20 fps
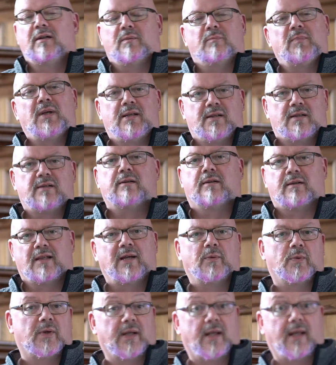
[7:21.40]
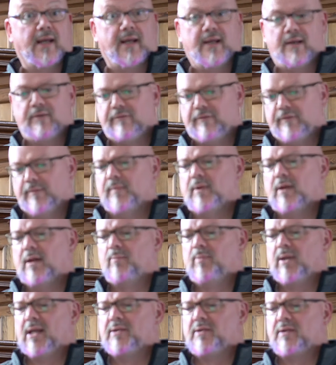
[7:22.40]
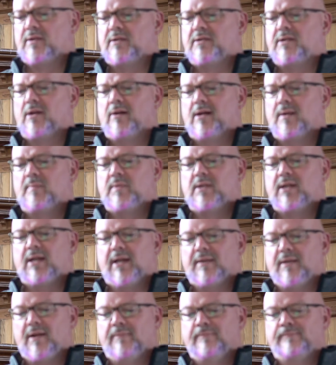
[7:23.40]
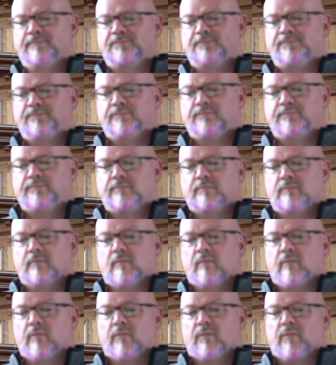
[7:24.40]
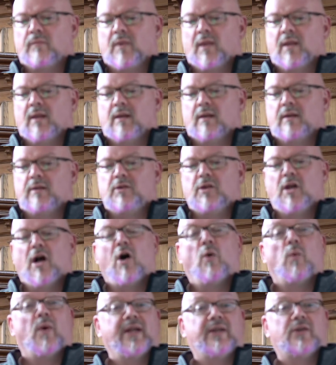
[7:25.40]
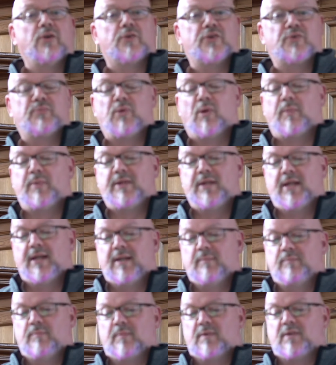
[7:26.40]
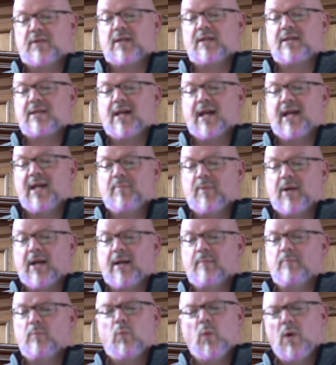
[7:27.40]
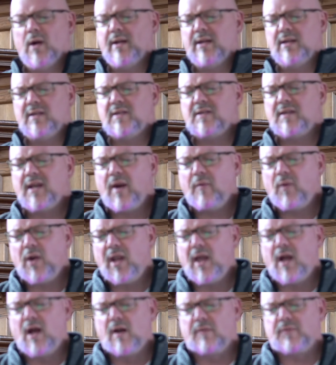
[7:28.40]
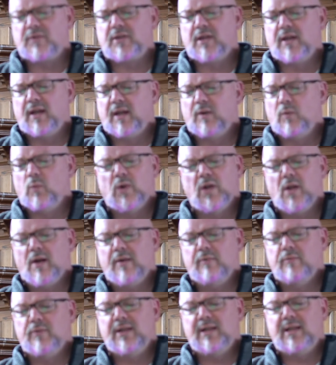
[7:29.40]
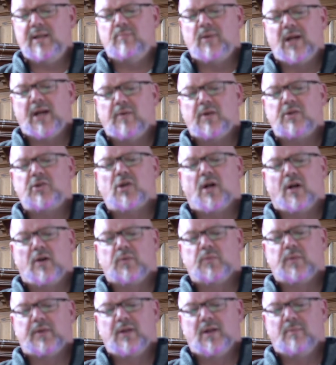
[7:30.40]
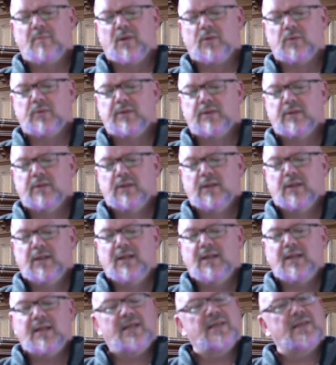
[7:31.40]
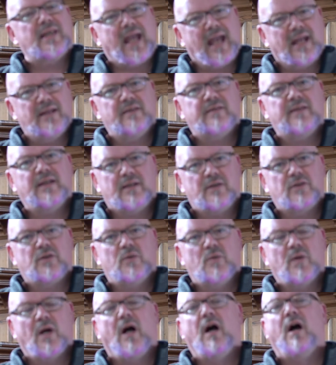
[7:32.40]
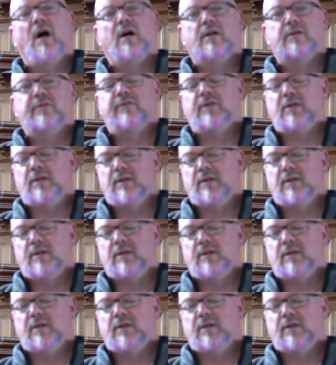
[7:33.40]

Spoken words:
Means that they were going to have a pleasant time together. And Yahweh, God's proper name, said to Abraham, why did Sarah laugh, saying, will I really bear a child when I'm old? Is anything too hard for